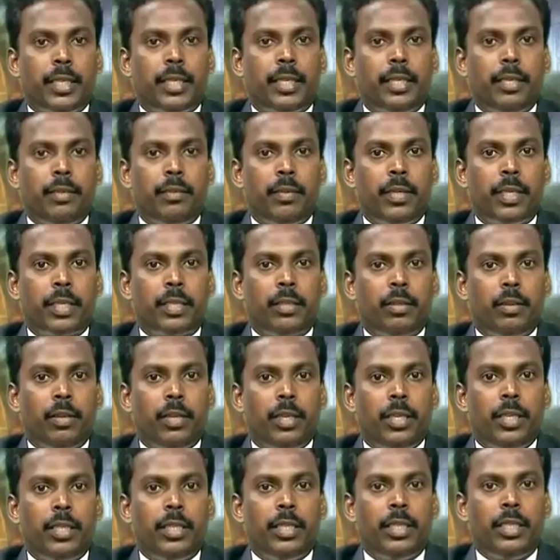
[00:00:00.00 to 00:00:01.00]
take a keyword
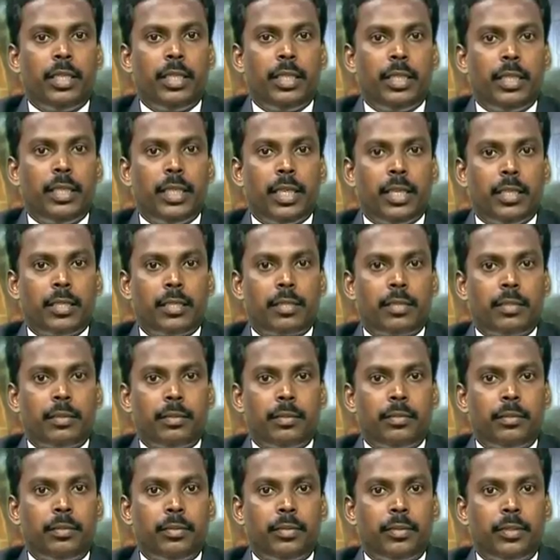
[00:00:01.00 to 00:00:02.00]
called else.
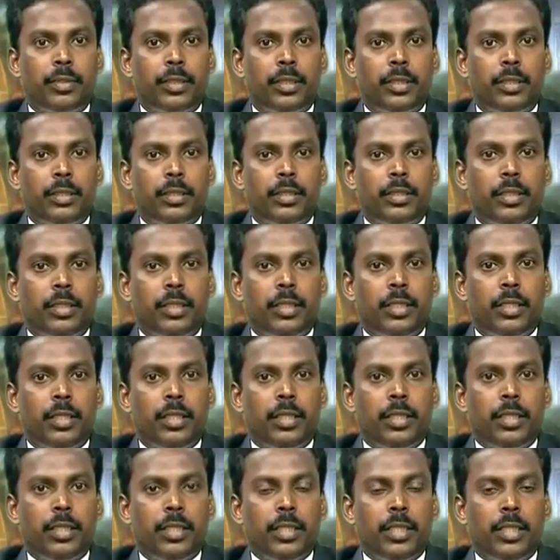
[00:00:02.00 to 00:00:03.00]

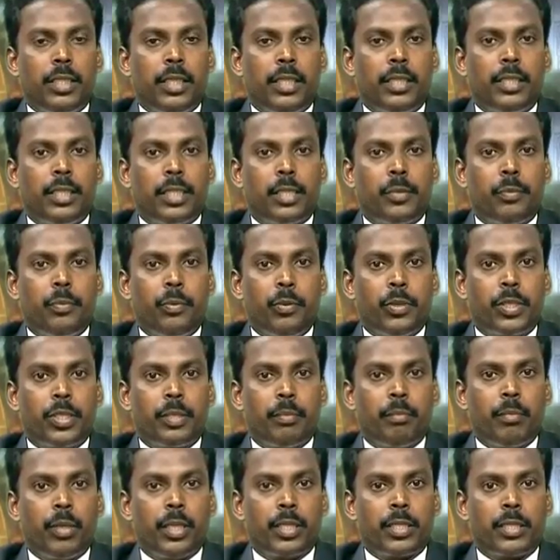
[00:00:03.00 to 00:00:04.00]
It has four
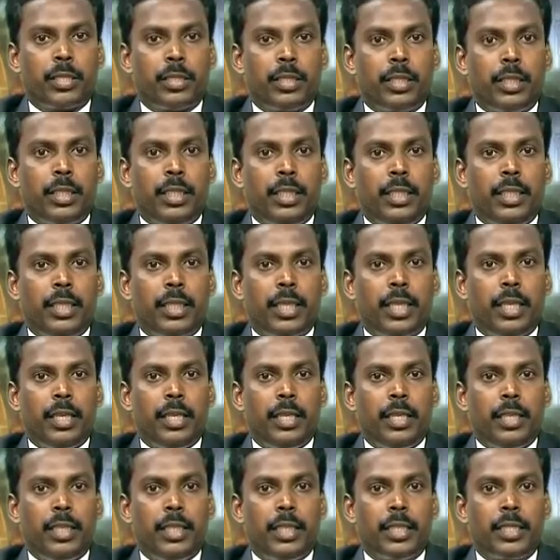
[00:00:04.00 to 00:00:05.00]
symbols E,
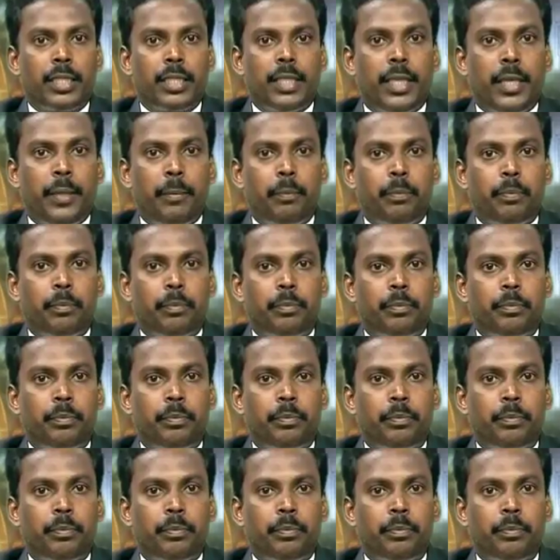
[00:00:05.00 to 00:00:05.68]
L, S, E.